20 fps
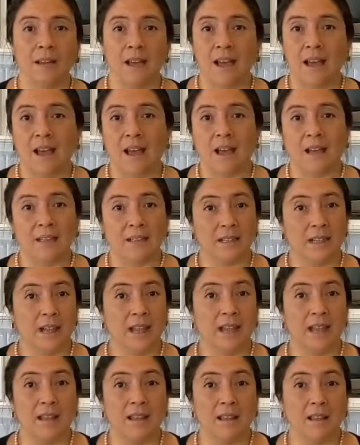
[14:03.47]
And
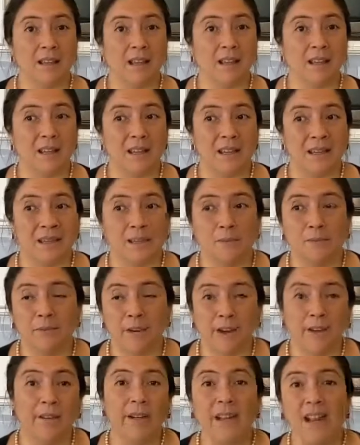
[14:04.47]
it is
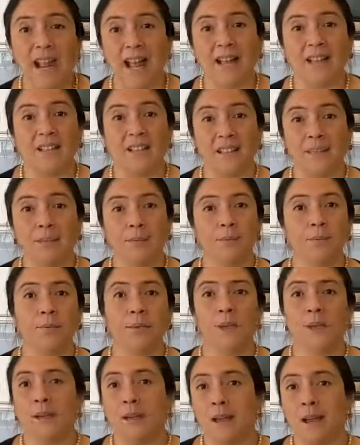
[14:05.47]
very active,
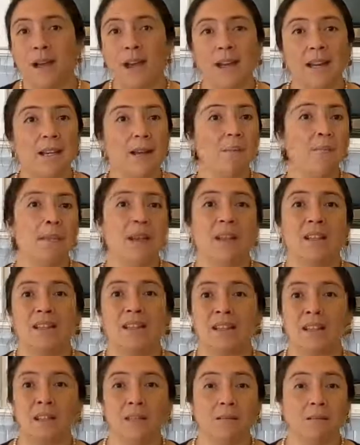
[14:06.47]
and it
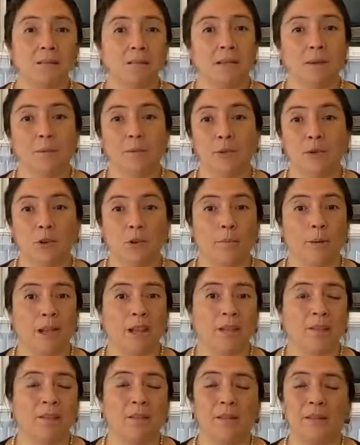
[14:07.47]
makes your
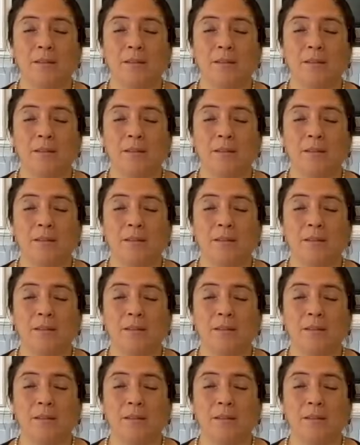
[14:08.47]
bread